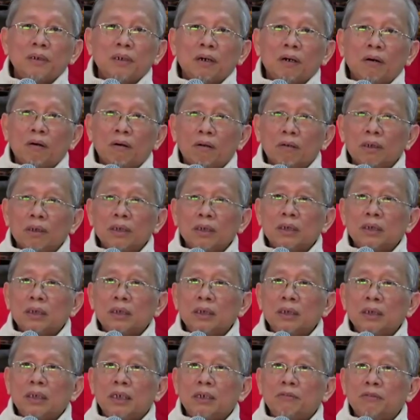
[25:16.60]

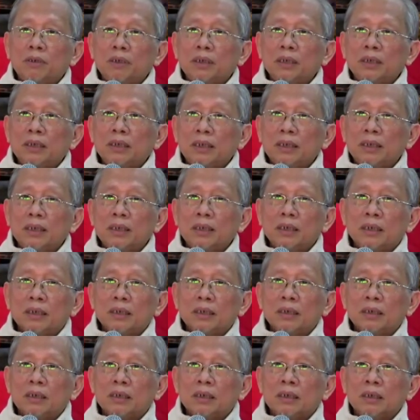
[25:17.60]
Originally there was nothing.
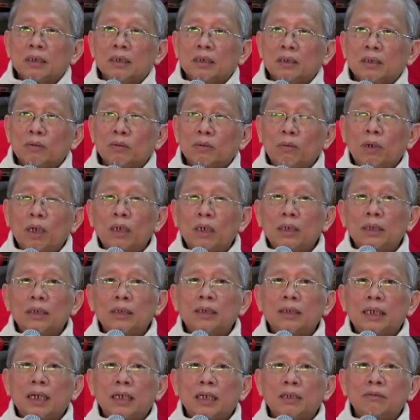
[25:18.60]
So what
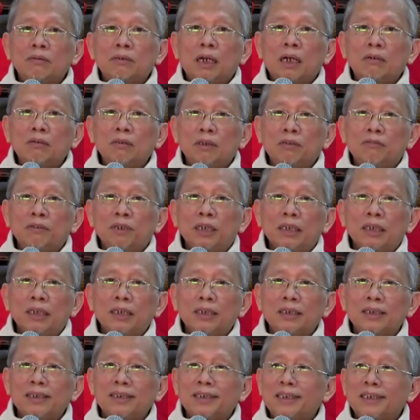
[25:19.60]
is there to cultivate,
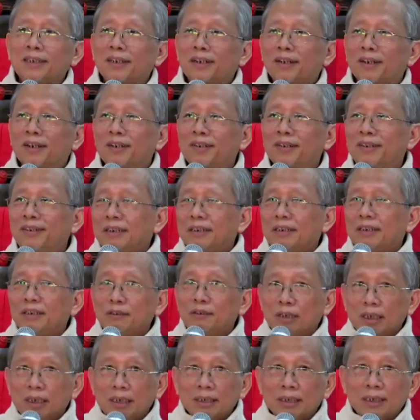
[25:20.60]
understand or not?
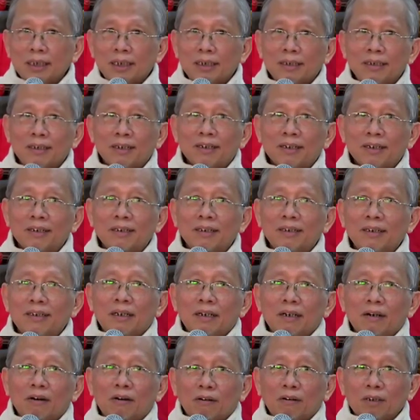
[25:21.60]
You understand or not?
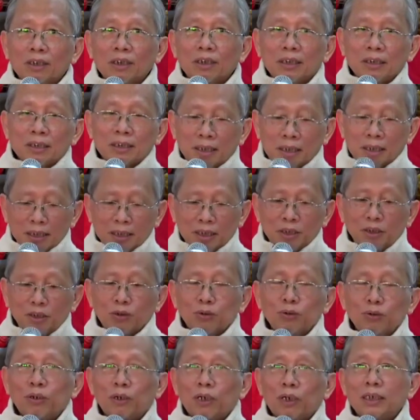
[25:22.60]
Originally
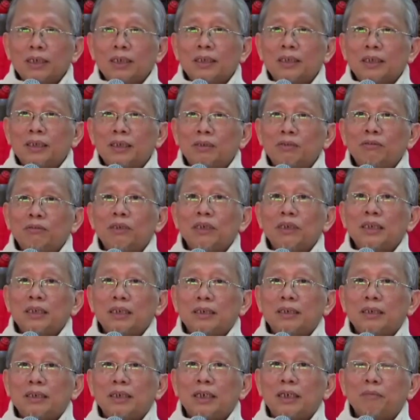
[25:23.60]
no duality, you didn't
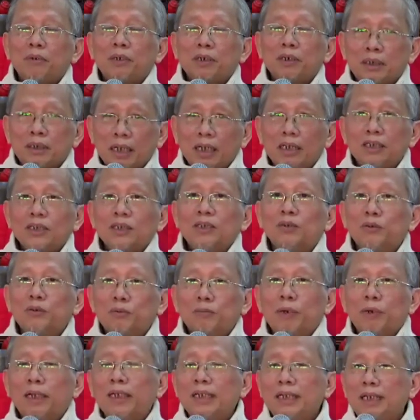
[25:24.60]
create. Well, there is no
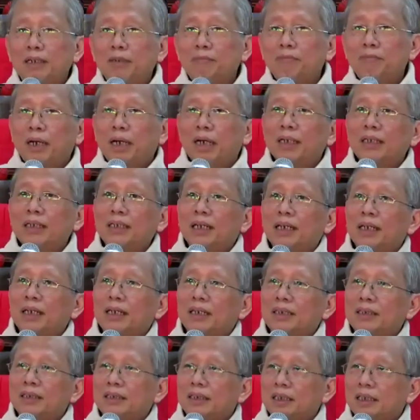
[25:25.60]
mundane mind that
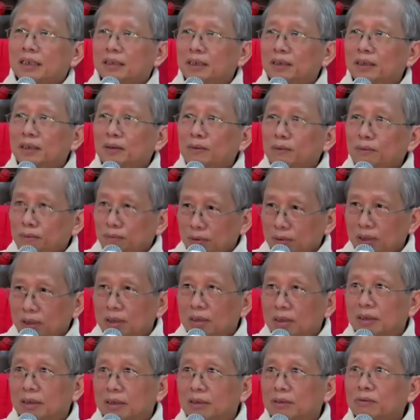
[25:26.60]
has that
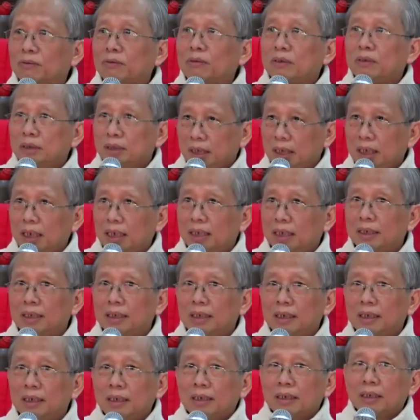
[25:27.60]
delusion to create.